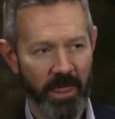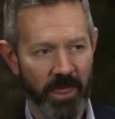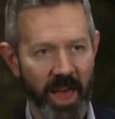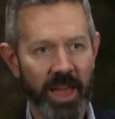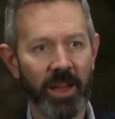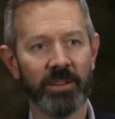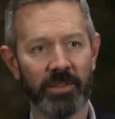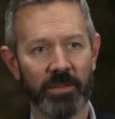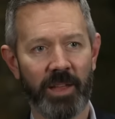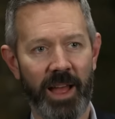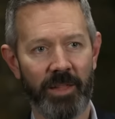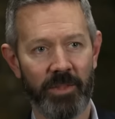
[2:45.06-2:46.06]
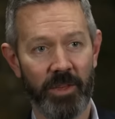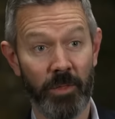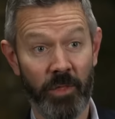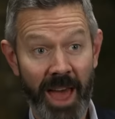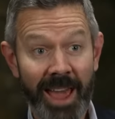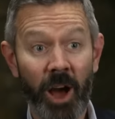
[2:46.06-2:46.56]
they understand
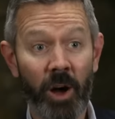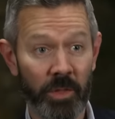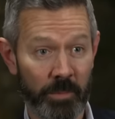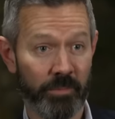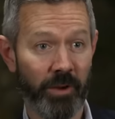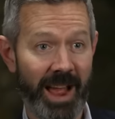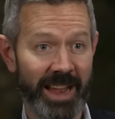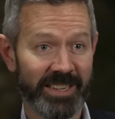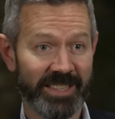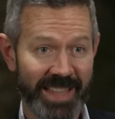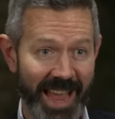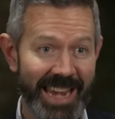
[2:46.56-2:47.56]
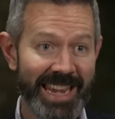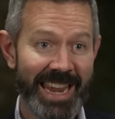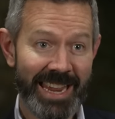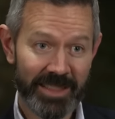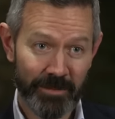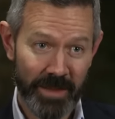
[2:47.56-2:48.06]
that they are the brand. They
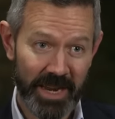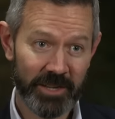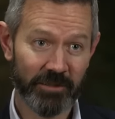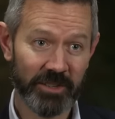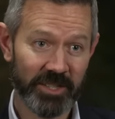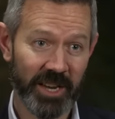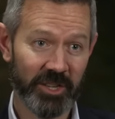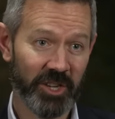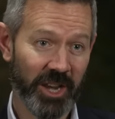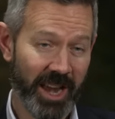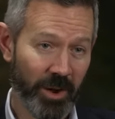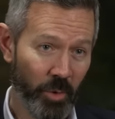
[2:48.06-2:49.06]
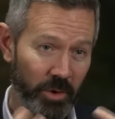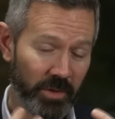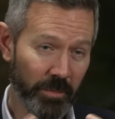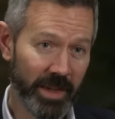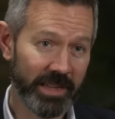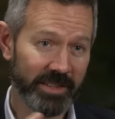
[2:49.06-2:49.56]
need the media attention in order
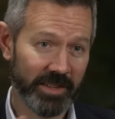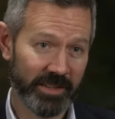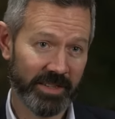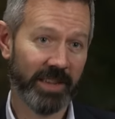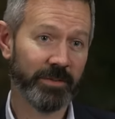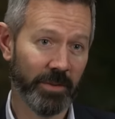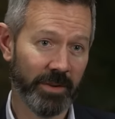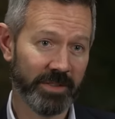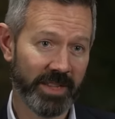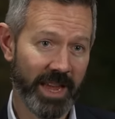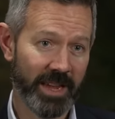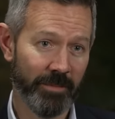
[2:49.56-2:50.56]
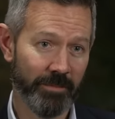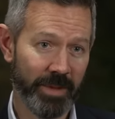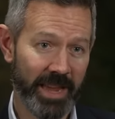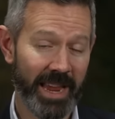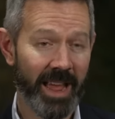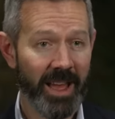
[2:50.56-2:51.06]
to be as successful as they can
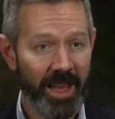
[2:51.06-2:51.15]
be.